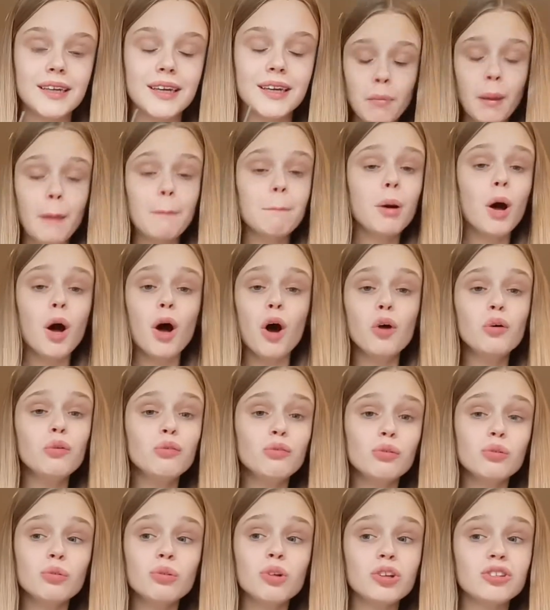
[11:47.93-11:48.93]
But
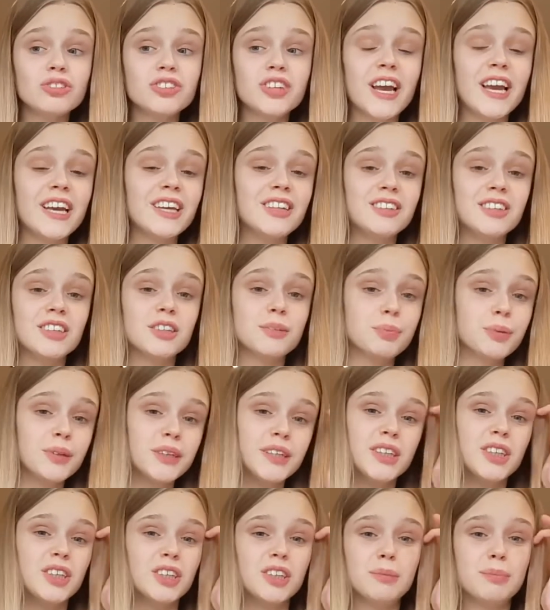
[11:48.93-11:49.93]
overall on taste, it's pretty
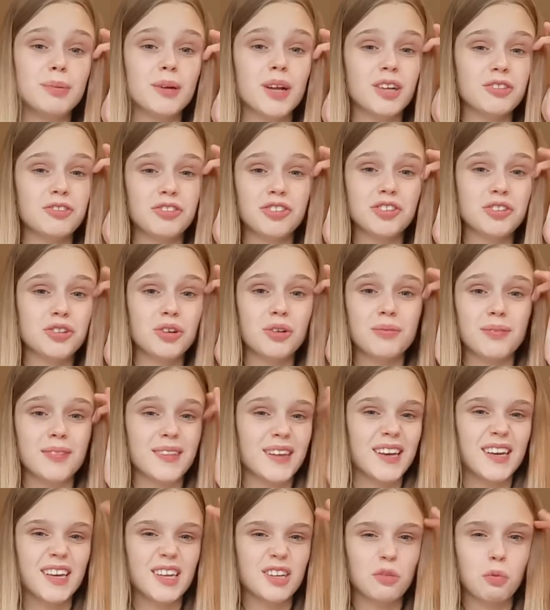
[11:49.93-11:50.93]
good, but I just don't think
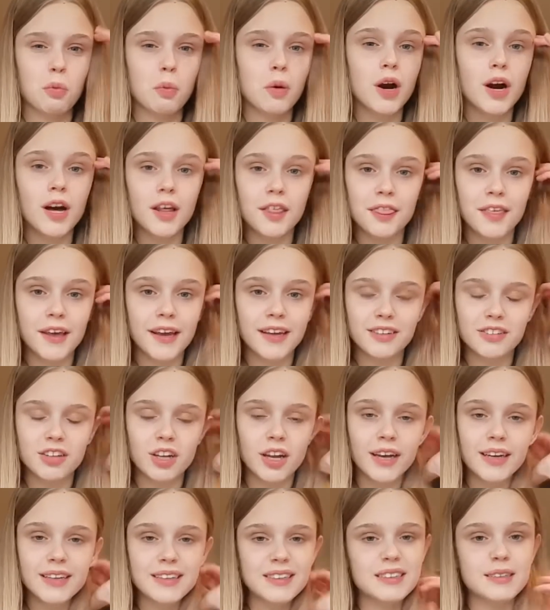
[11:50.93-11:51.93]
it's worth it to like
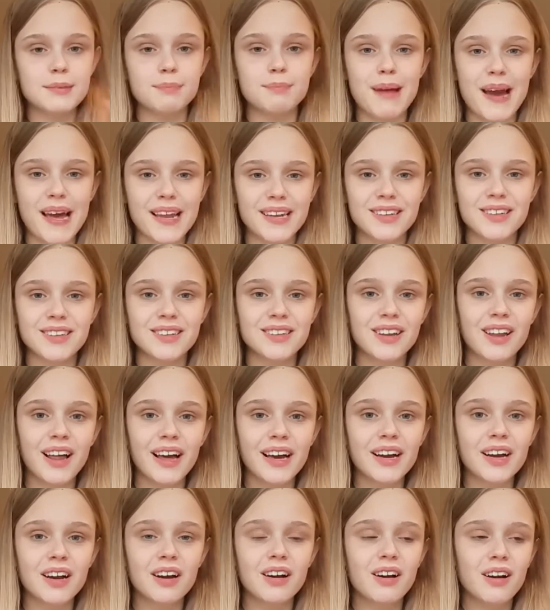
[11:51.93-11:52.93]
spend like
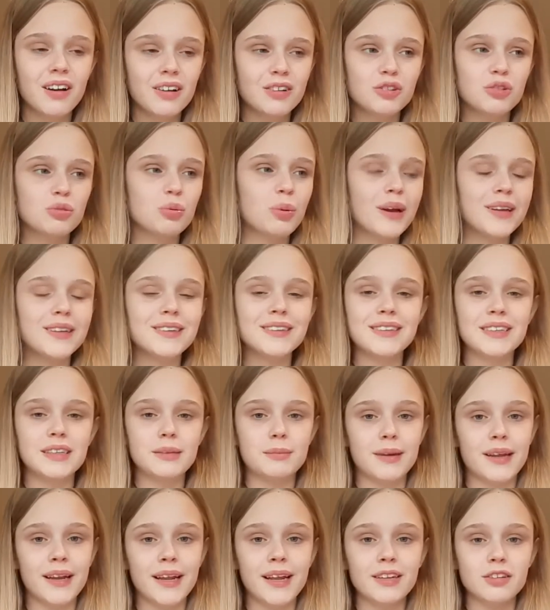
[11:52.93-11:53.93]
20
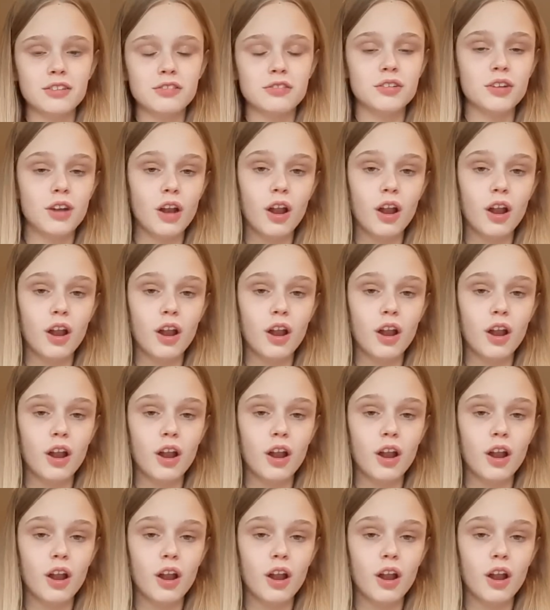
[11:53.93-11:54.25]
minutes just